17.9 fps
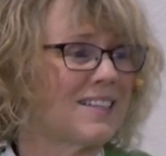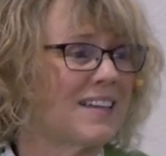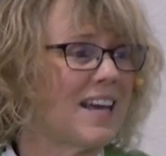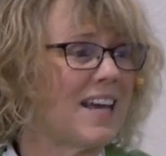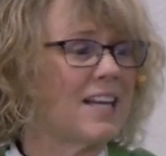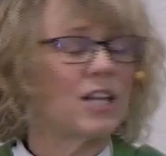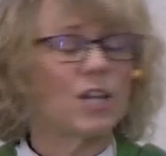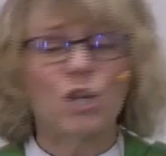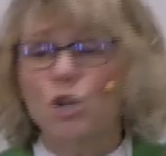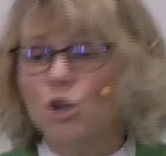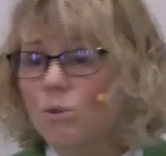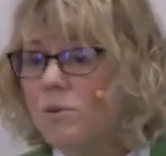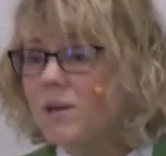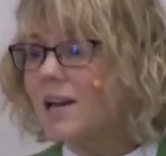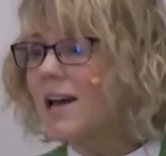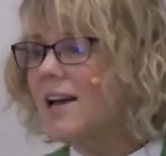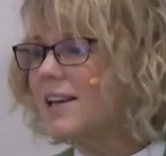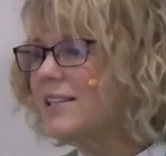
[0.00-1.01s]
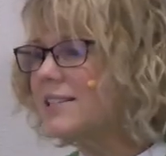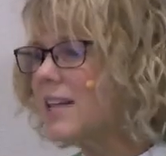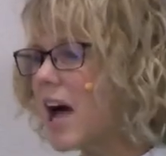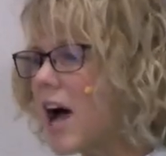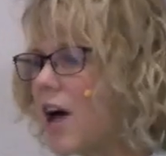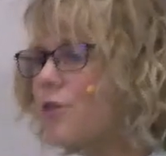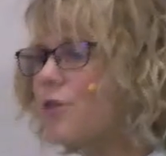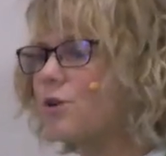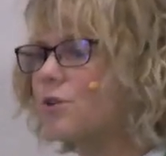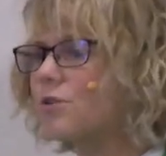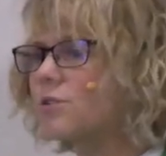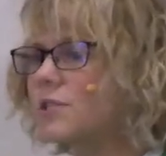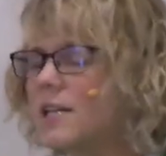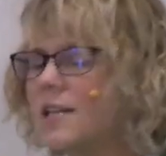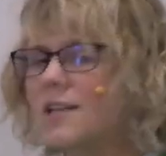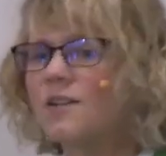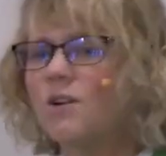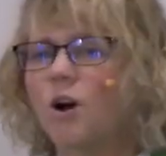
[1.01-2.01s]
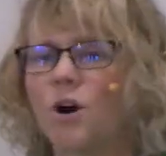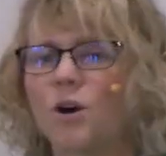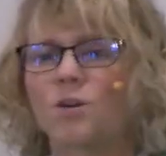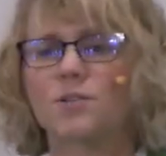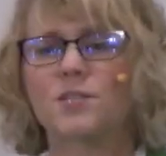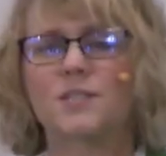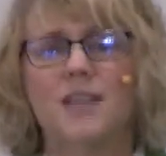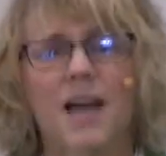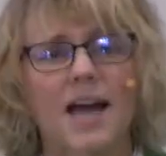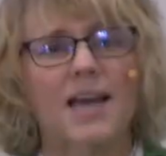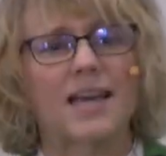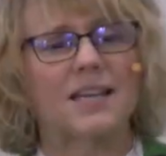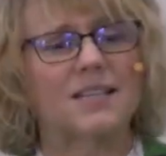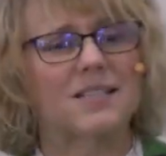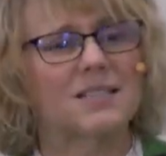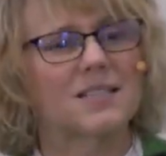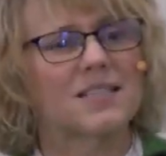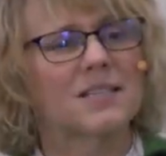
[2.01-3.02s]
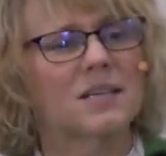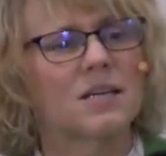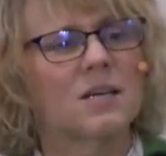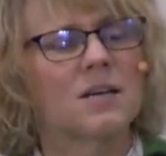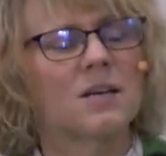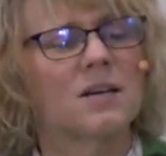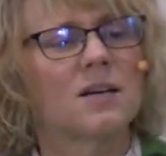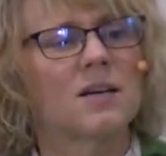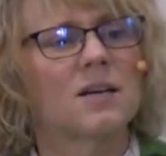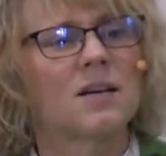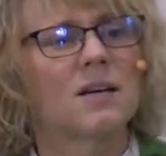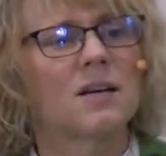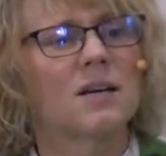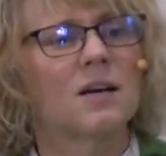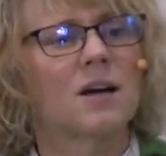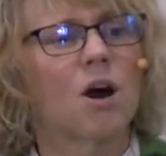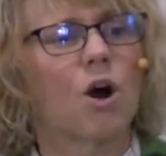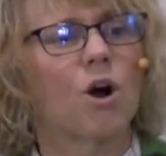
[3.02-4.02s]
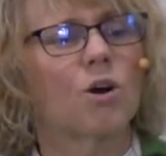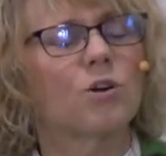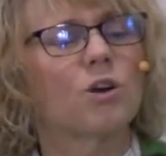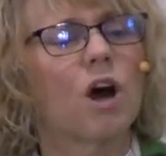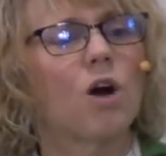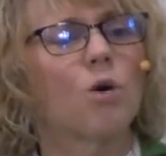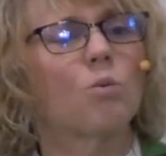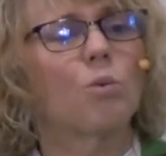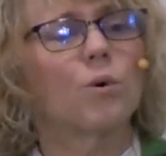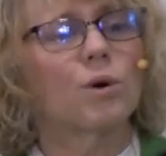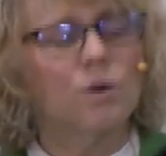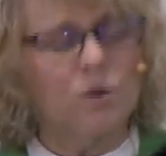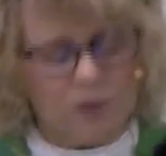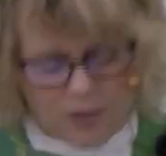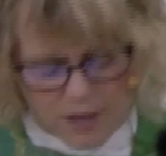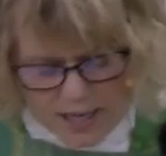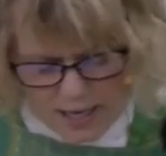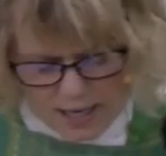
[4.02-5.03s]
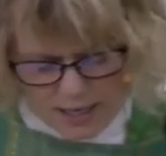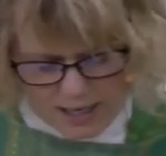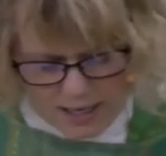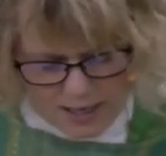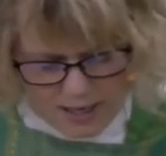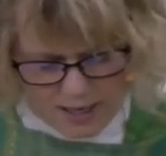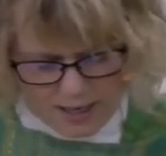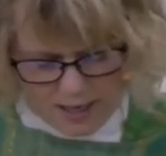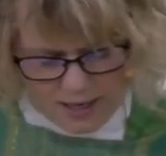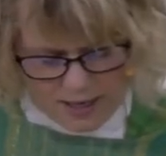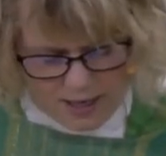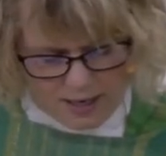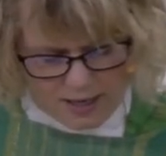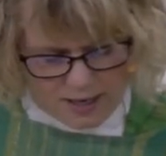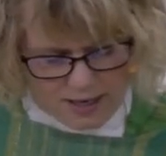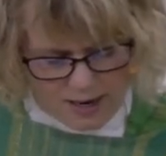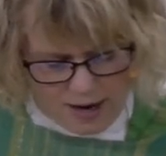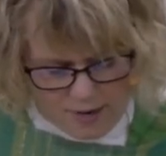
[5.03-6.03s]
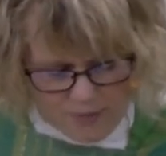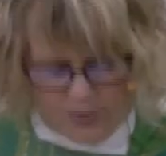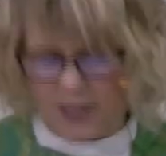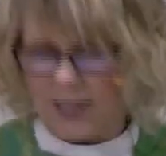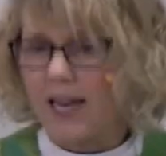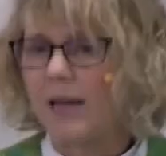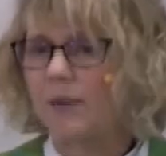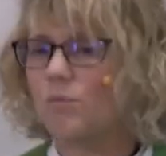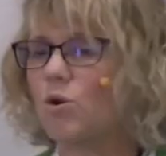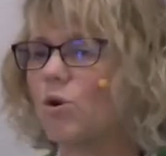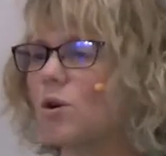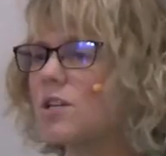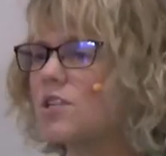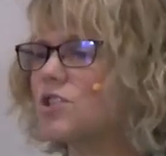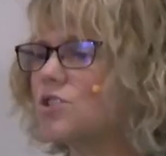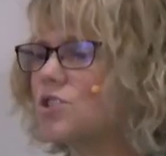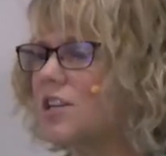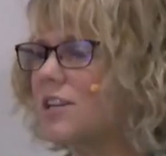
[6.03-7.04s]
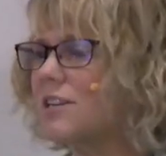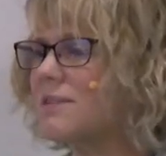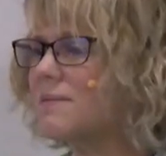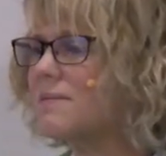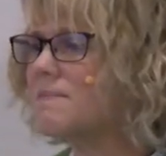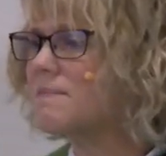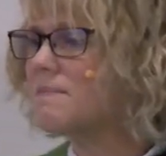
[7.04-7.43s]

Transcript: and humanize others in our sight, are not worthy of the name Christian.